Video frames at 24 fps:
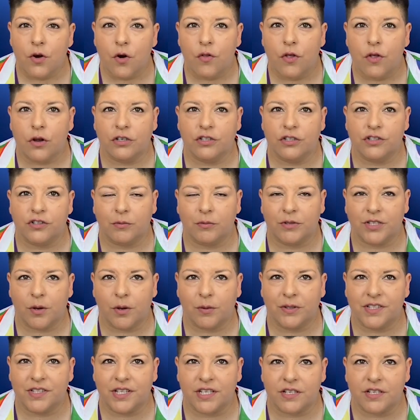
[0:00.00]
There's so much I
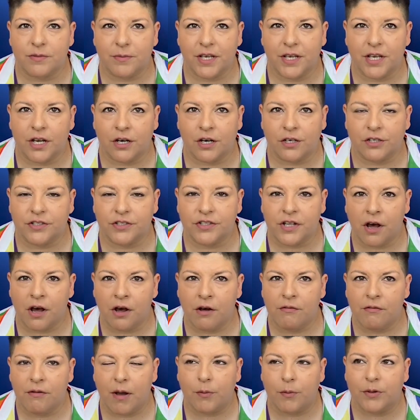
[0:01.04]
would say to my younger
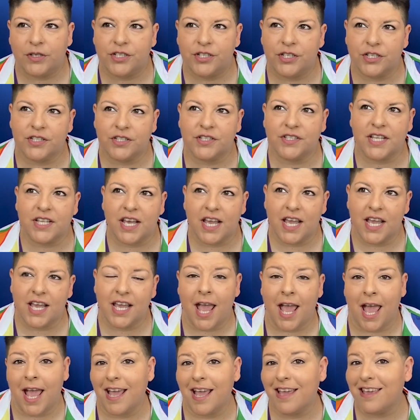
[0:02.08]
self. I would just say,
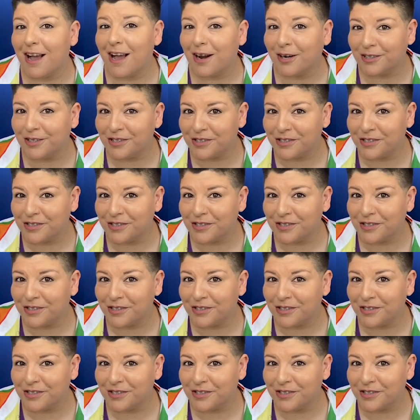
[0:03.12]
hey, younger